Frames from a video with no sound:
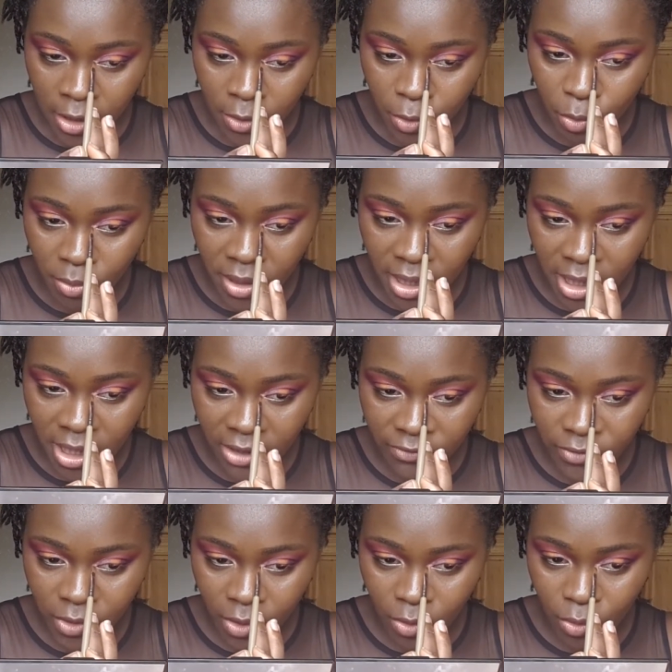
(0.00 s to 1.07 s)
you may
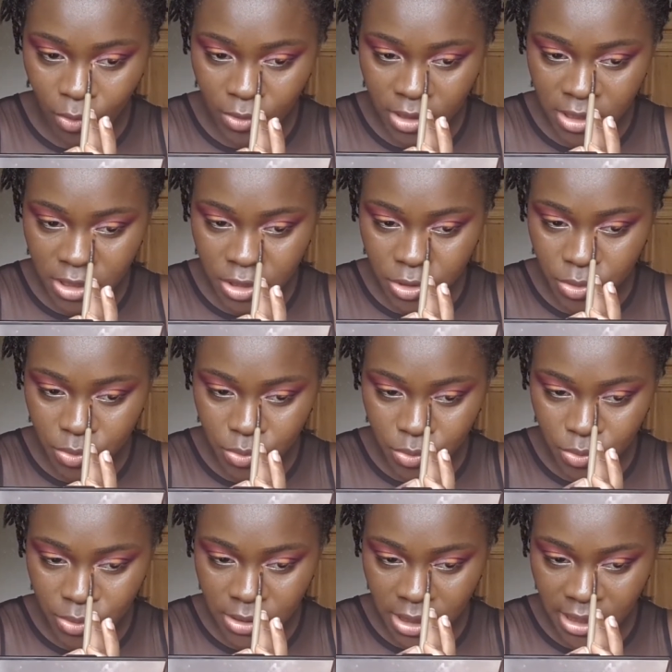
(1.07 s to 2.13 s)
have your own
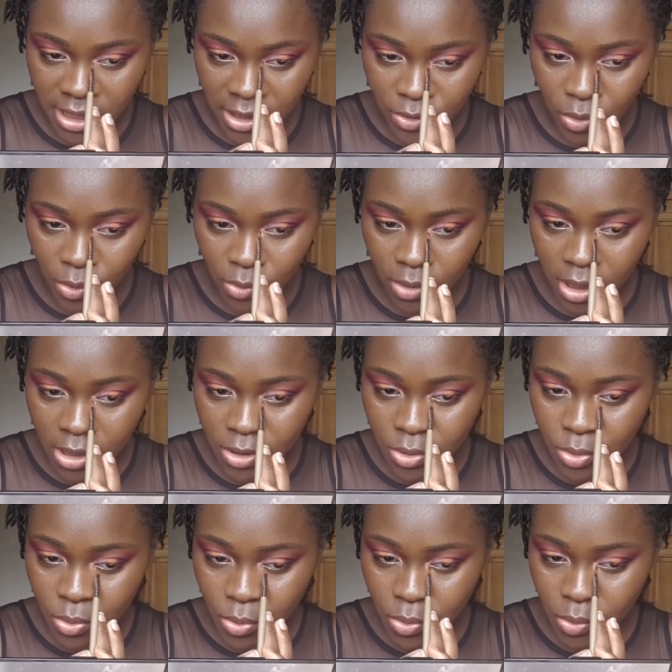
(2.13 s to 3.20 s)
issues and I don't want
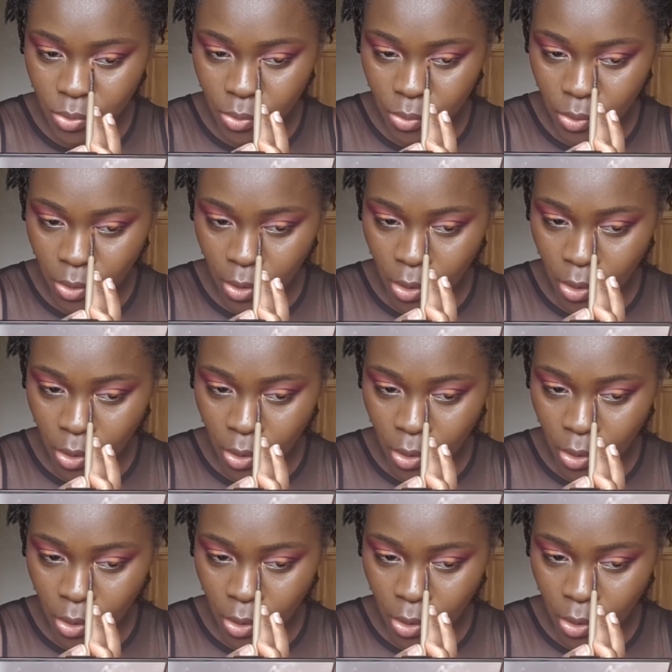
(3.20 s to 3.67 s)
to